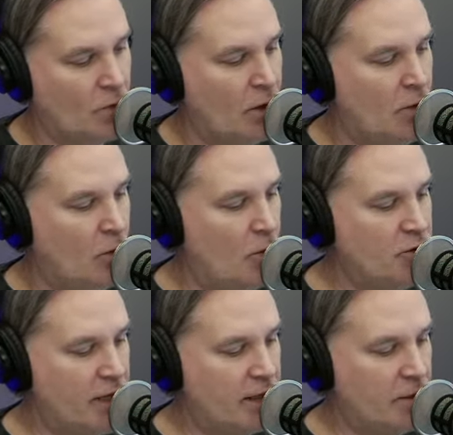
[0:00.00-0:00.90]
What would
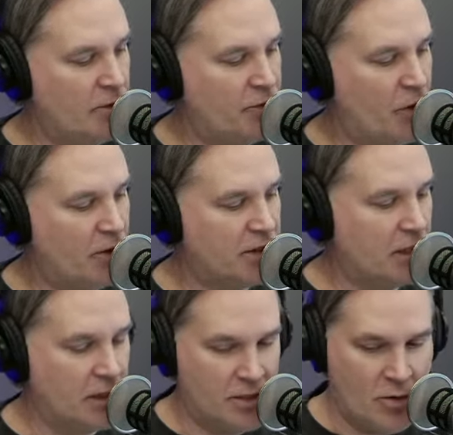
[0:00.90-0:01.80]
you like them to focus
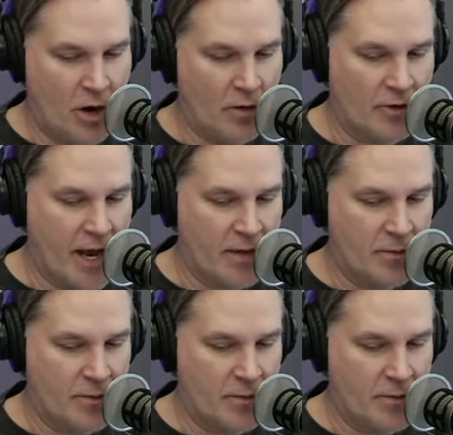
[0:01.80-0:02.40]
on? Because you are right.